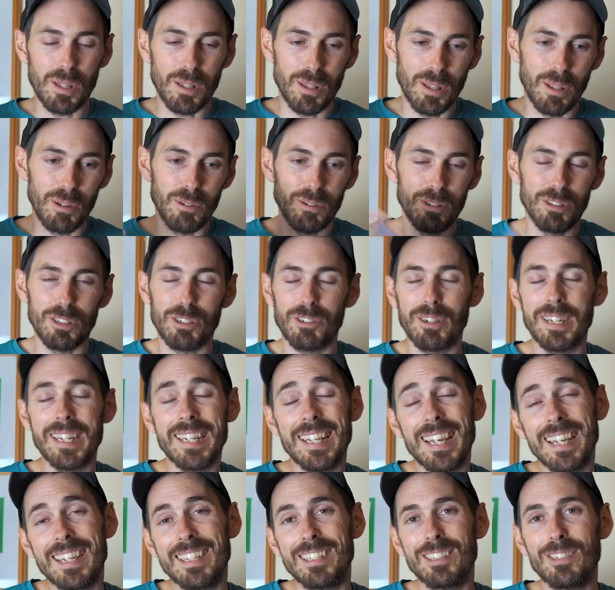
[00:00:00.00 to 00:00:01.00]
those 3
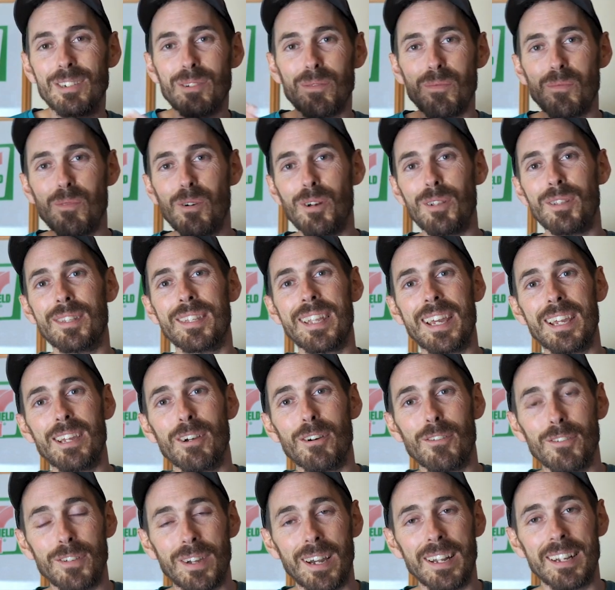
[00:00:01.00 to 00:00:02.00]
days on, 1 day
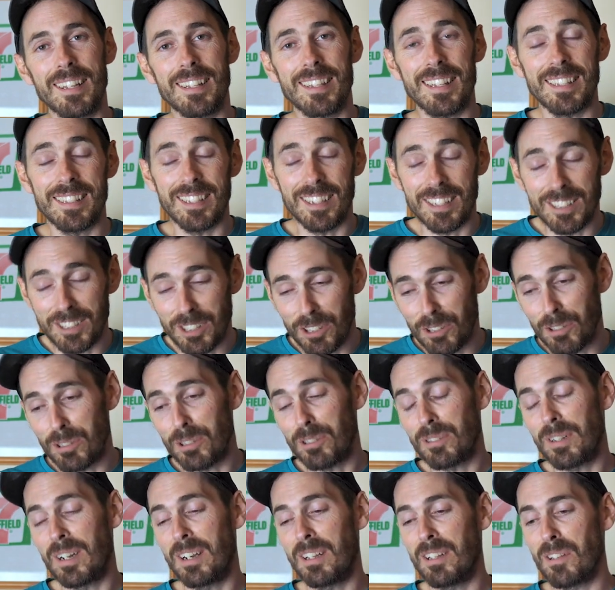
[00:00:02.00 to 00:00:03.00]
off kind of thing that I do
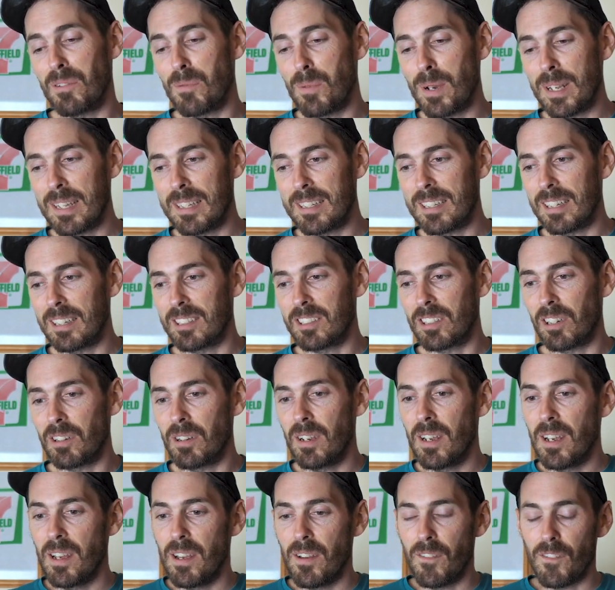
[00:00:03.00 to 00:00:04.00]
throughout the winter. So
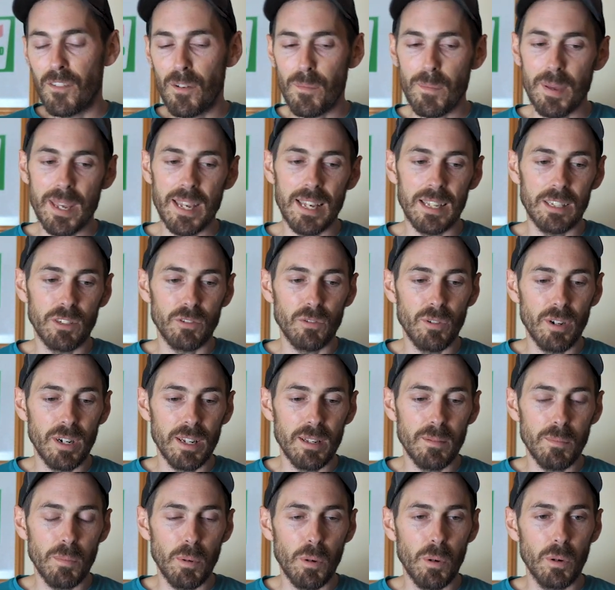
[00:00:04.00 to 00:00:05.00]
for me, it's
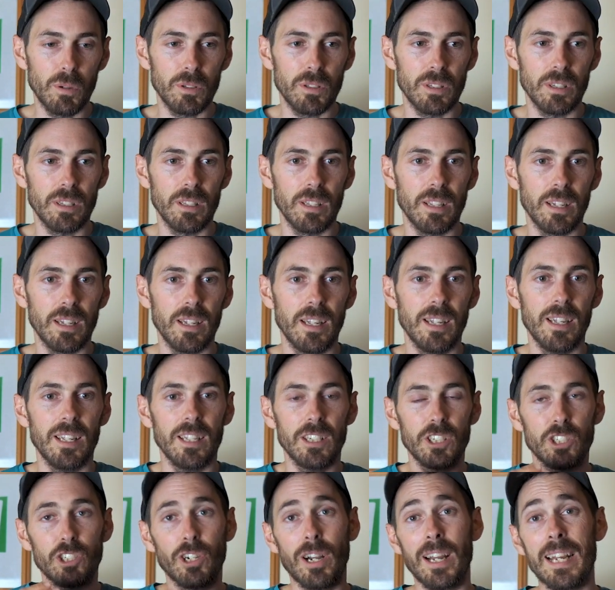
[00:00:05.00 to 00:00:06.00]
really important that
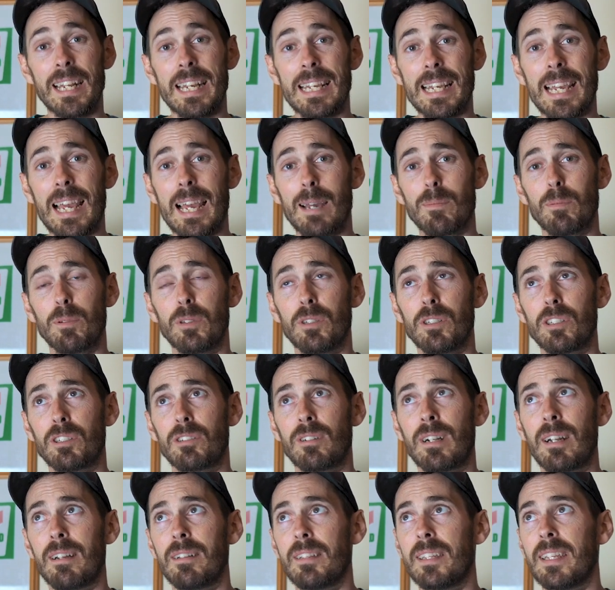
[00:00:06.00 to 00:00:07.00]
training happens
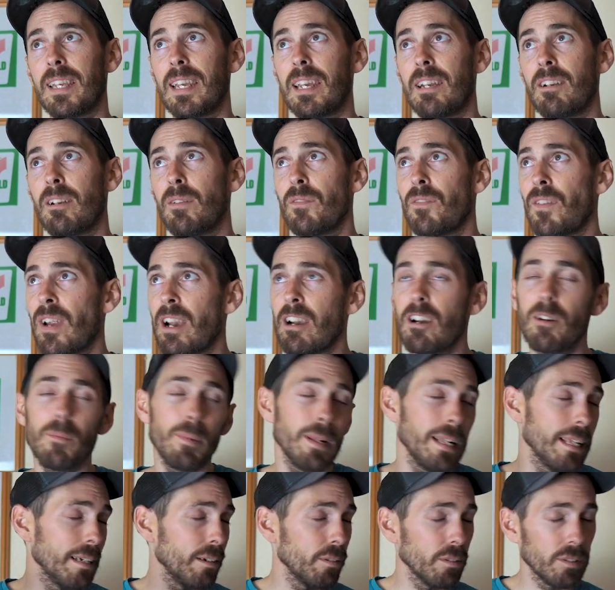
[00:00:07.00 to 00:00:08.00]
throughout the year, and
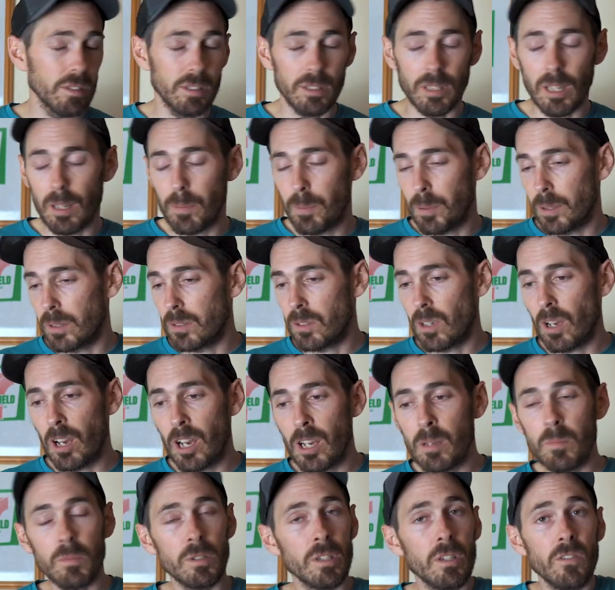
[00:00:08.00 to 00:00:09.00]
invariably it'll slip at
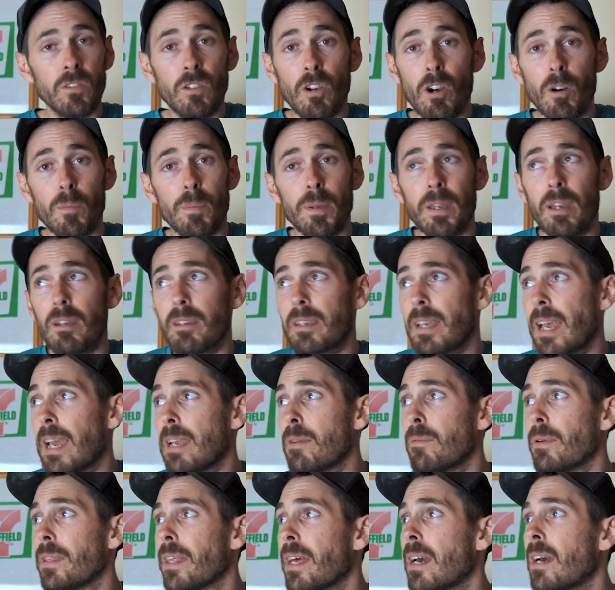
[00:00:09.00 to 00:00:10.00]
times, and you've got to be okay
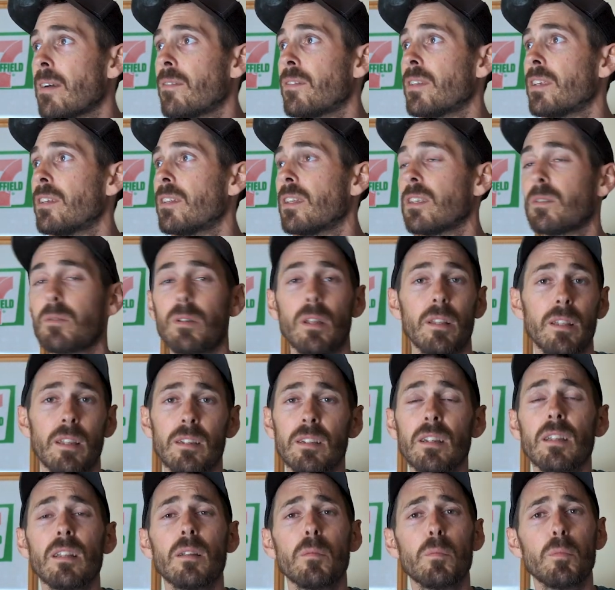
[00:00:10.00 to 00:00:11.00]
with that, haven't you?
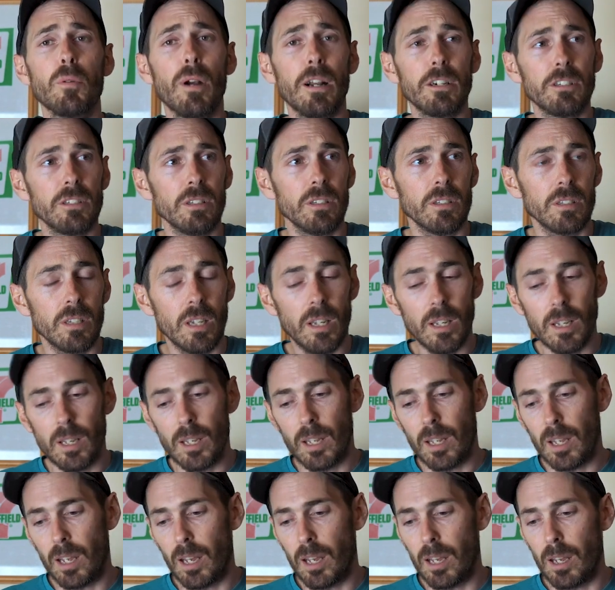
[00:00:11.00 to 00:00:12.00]
There's other pressures,
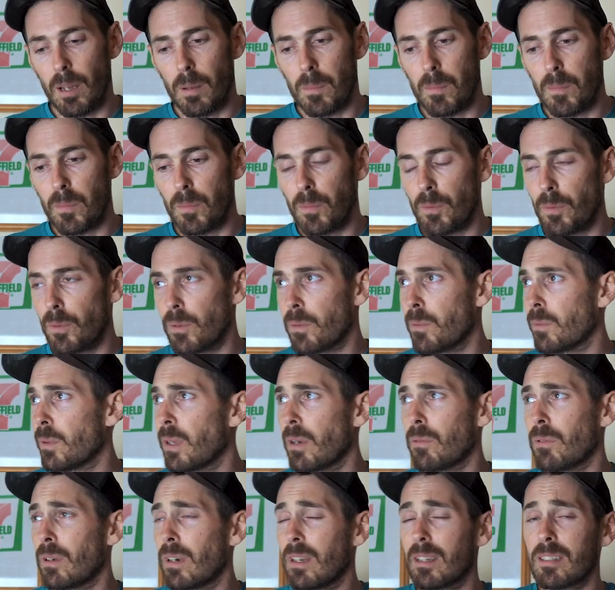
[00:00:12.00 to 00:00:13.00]

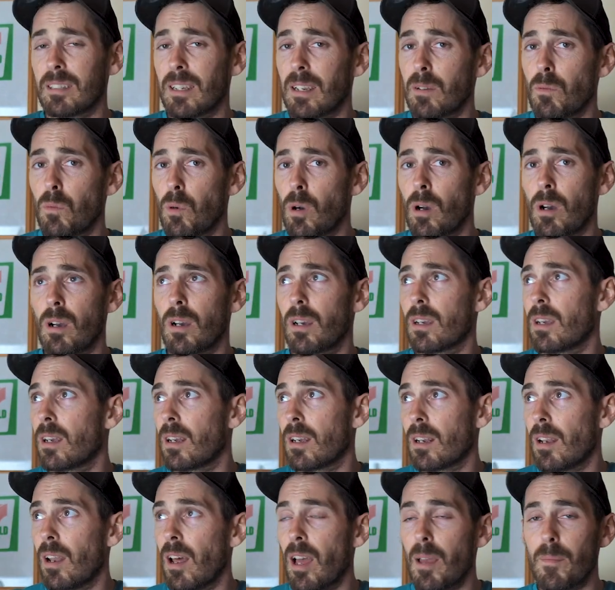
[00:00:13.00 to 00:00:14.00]
like I say, work,
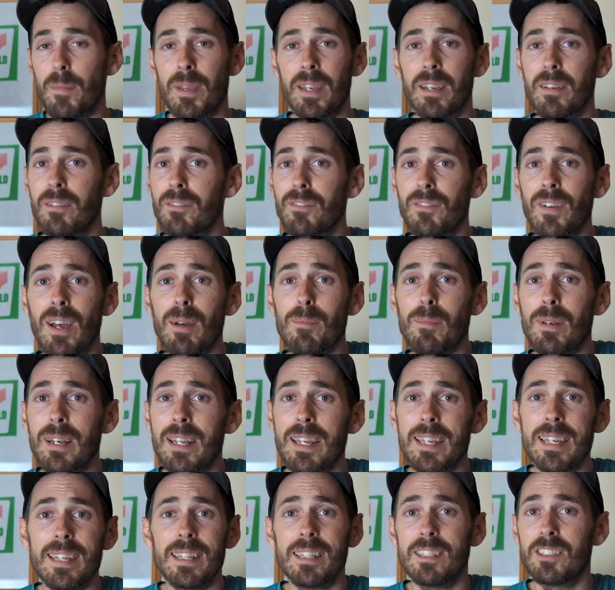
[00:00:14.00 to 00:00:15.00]
climbing,
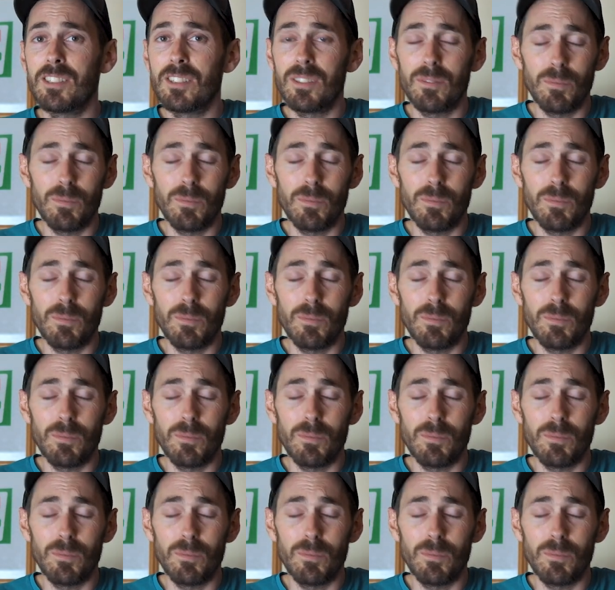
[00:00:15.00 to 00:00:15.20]
family,